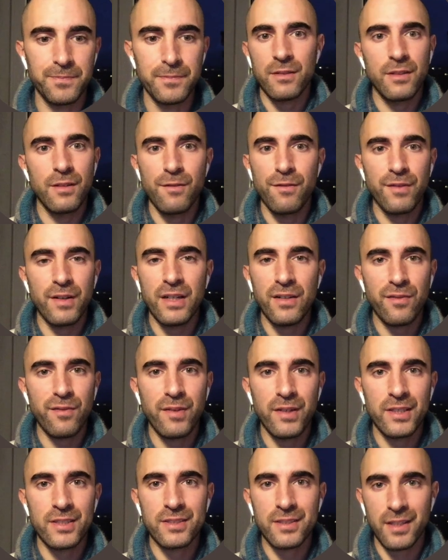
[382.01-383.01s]
The very
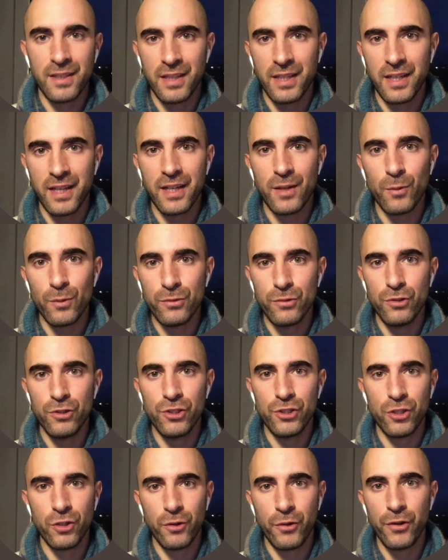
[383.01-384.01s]
first thing I want to
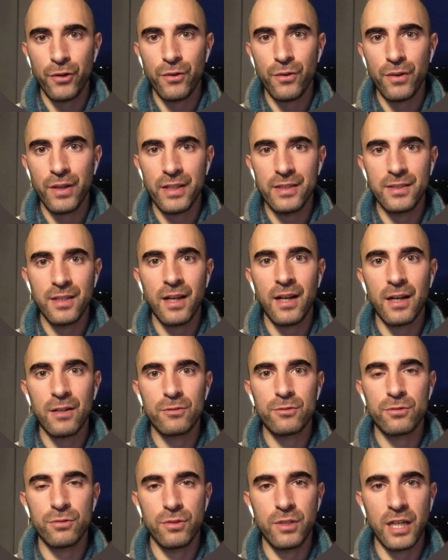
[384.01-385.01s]
show you is how
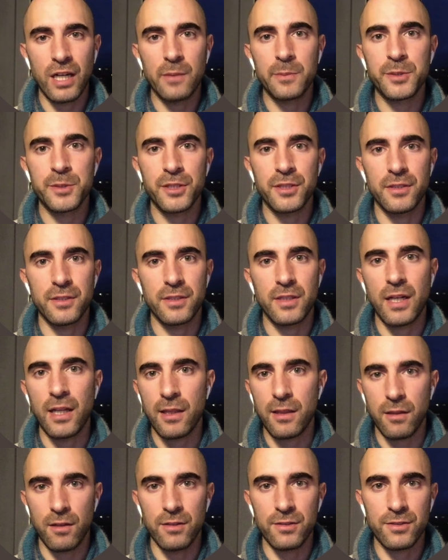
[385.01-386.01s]
to capture a
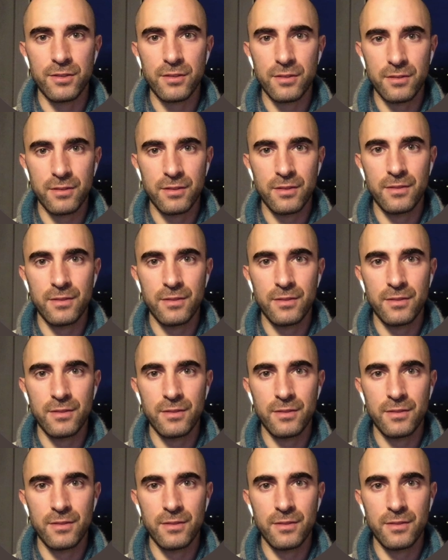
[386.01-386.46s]
thought.